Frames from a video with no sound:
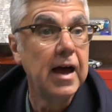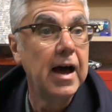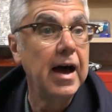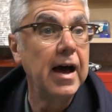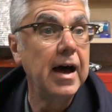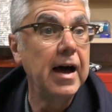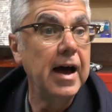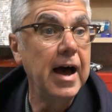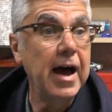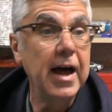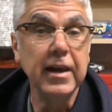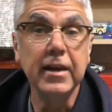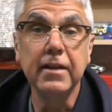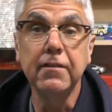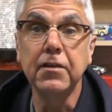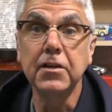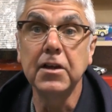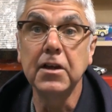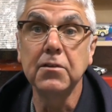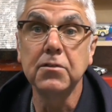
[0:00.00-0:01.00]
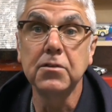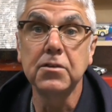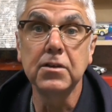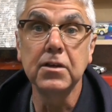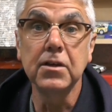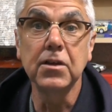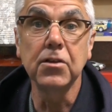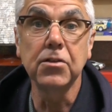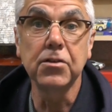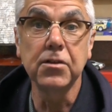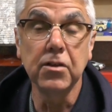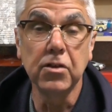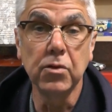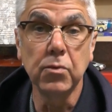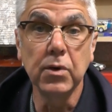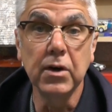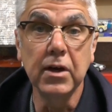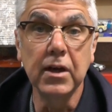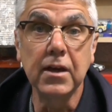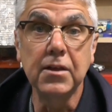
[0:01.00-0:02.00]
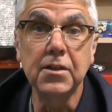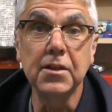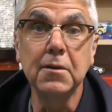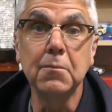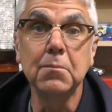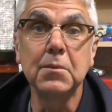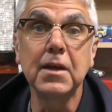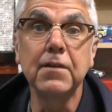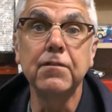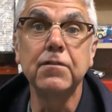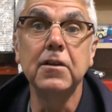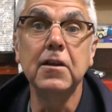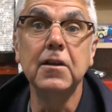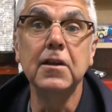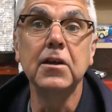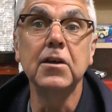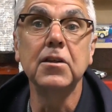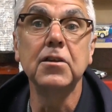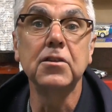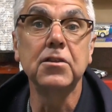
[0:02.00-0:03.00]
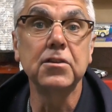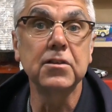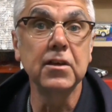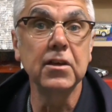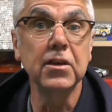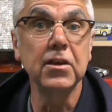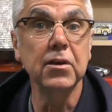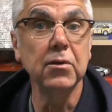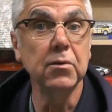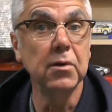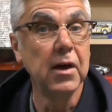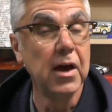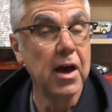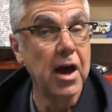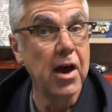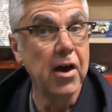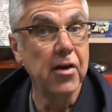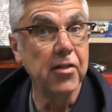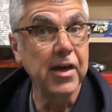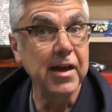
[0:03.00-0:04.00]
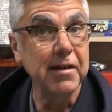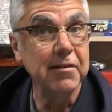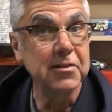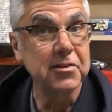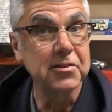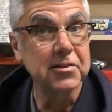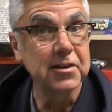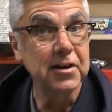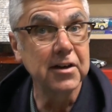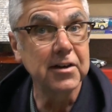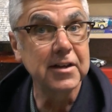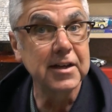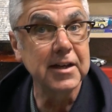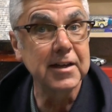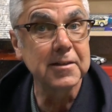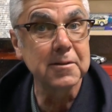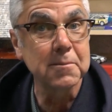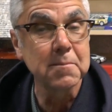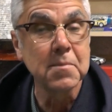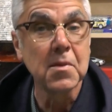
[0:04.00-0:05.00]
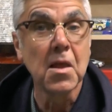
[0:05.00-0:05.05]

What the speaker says: and if I don't see you through the week, then I'm definitely going to see you around the circuit.